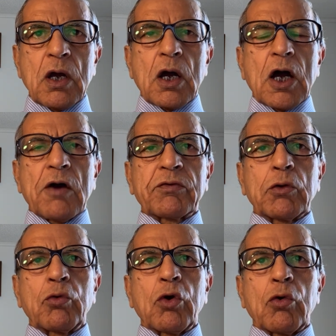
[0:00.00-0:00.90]
After
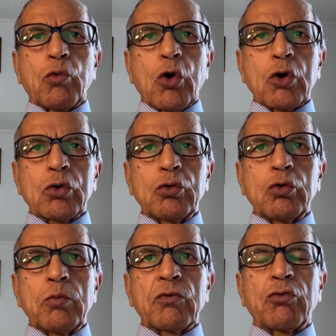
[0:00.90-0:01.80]
World War
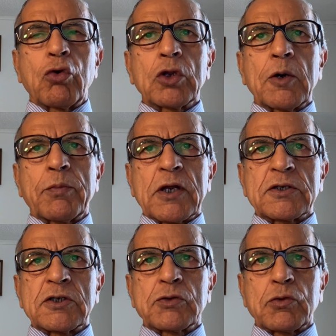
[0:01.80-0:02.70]
II, before their
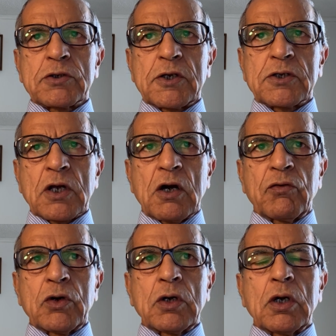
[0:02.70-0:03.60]
presence was
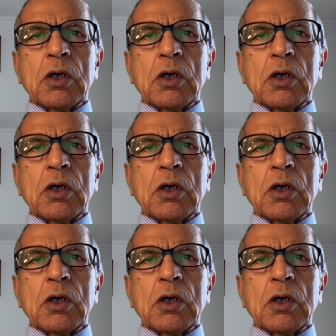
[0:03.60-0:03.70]
discovered,